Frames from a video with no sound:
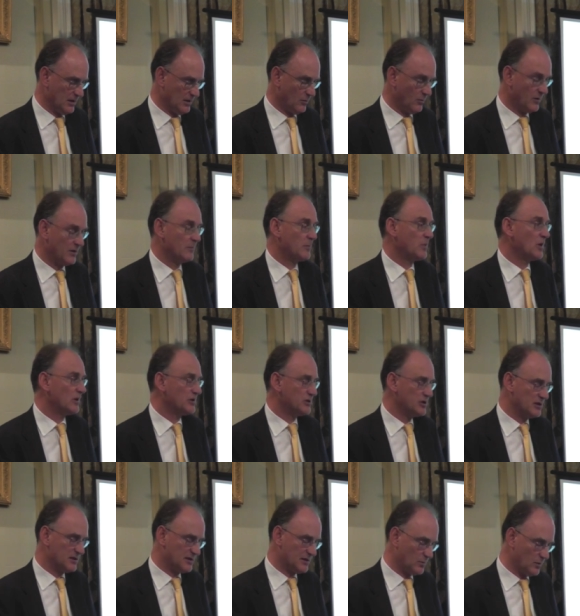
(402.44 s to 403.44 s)
With
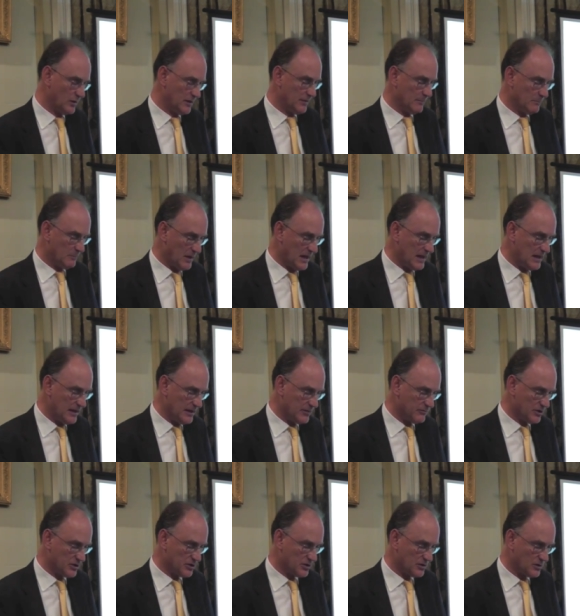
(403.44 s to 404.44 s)
apologies to William Paley
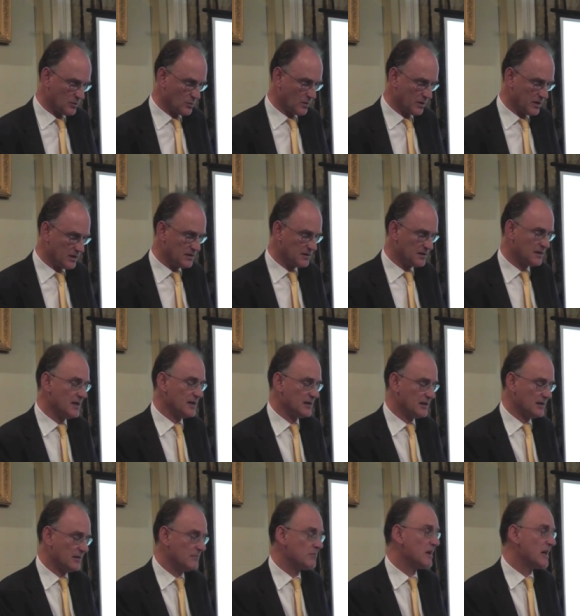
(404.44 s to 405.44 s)
and Richard Dawkins,
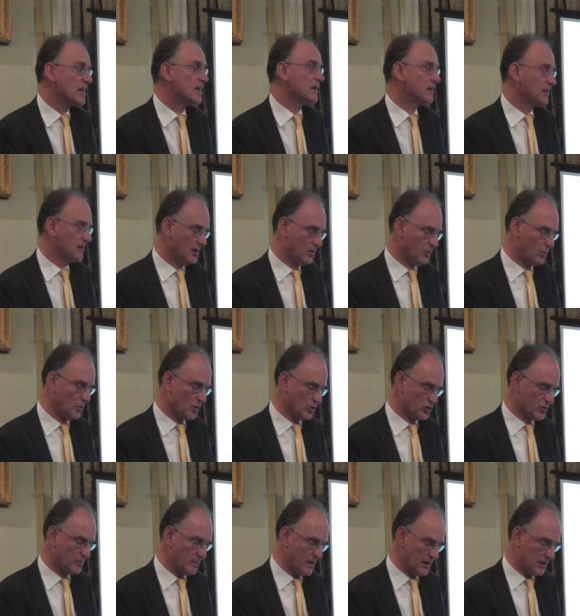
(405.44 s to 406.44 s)
it can make a
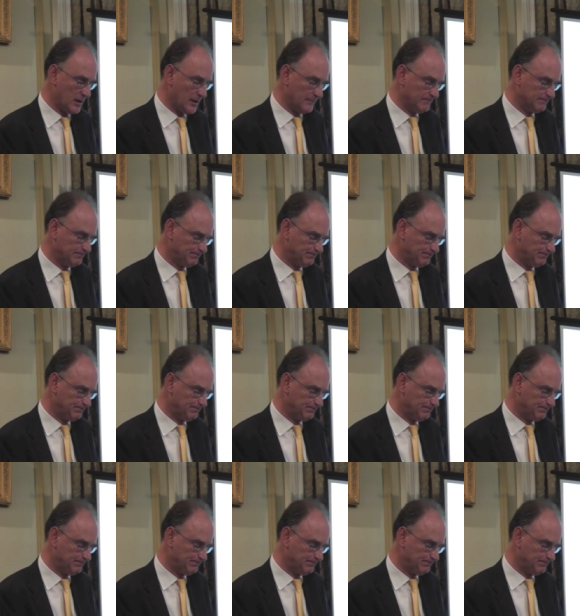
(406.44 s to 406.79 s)
watchmaker.